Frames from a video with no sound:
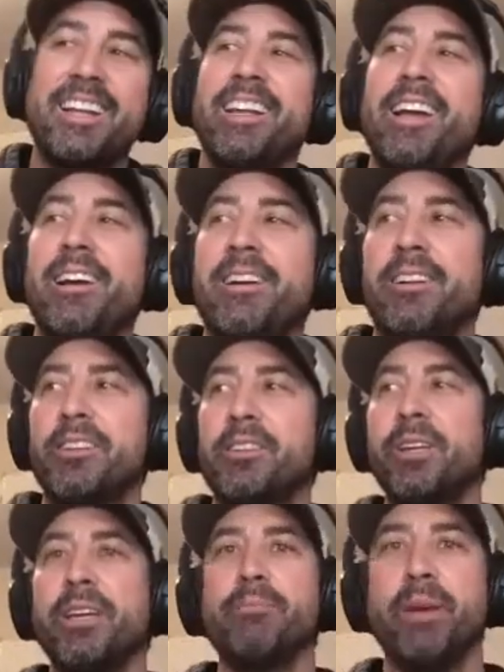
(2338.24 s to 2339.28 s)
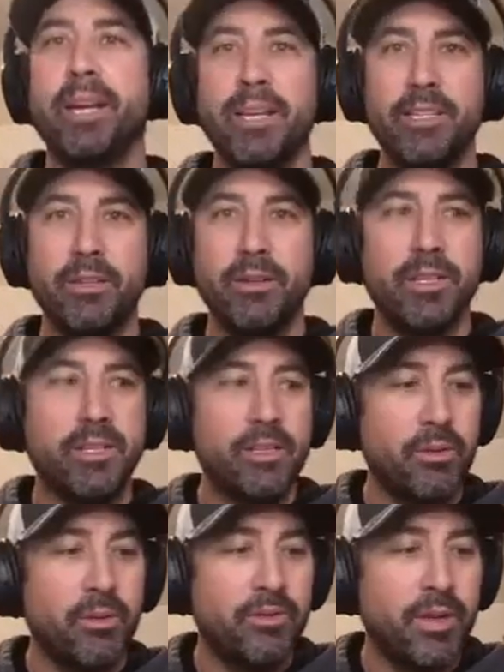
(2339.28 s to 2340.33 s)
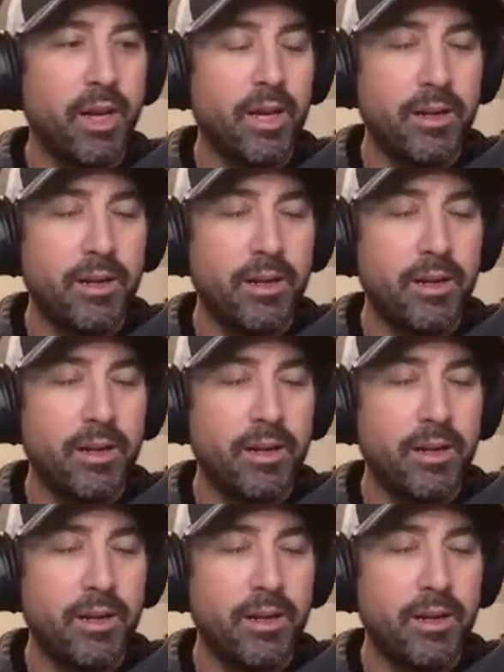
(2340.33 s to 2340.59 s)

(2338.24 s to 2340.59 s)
Yeah, so getting back into it. So we've got